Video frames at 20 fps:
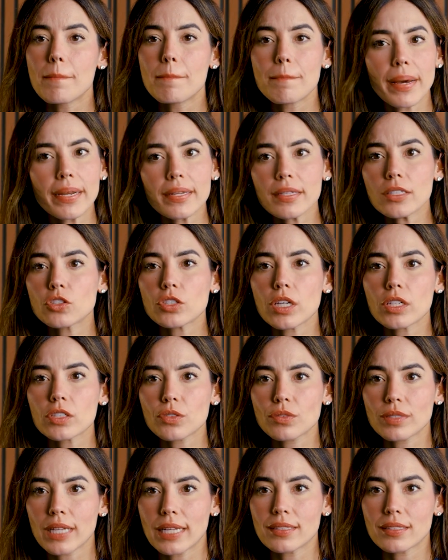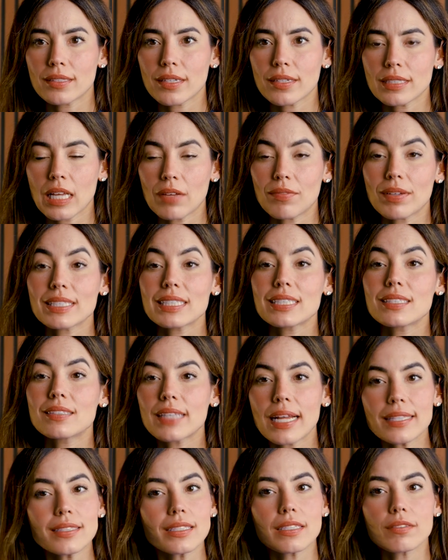Many general dentists have
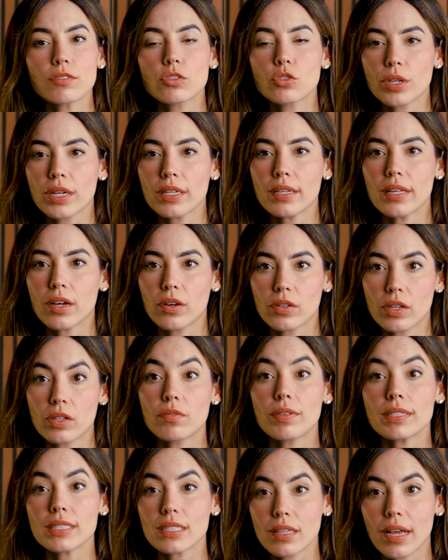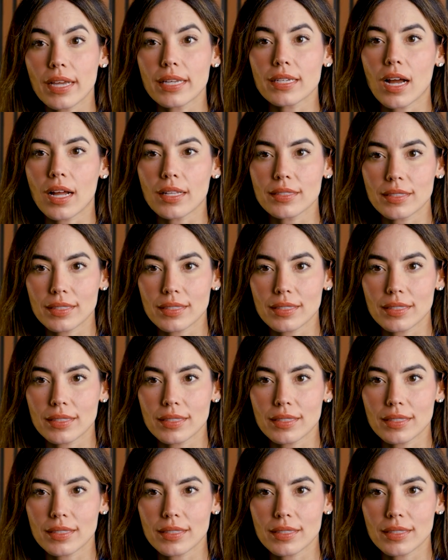extensive training on Invisalign